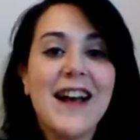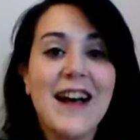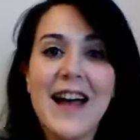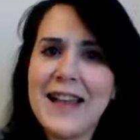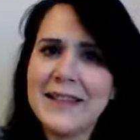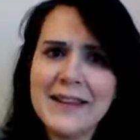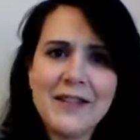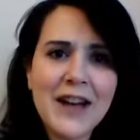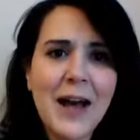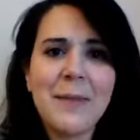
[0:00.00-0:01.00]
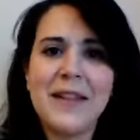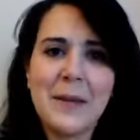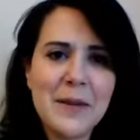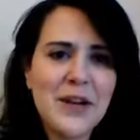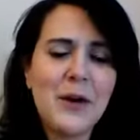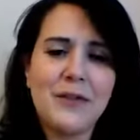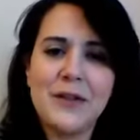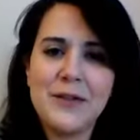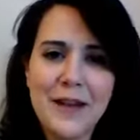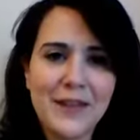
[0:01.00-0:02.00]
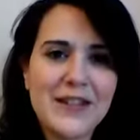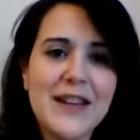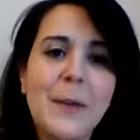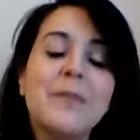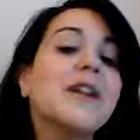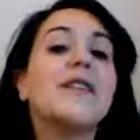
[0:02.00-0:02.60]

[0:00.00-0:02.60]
And leave a comment. Let me know if you found this helpful,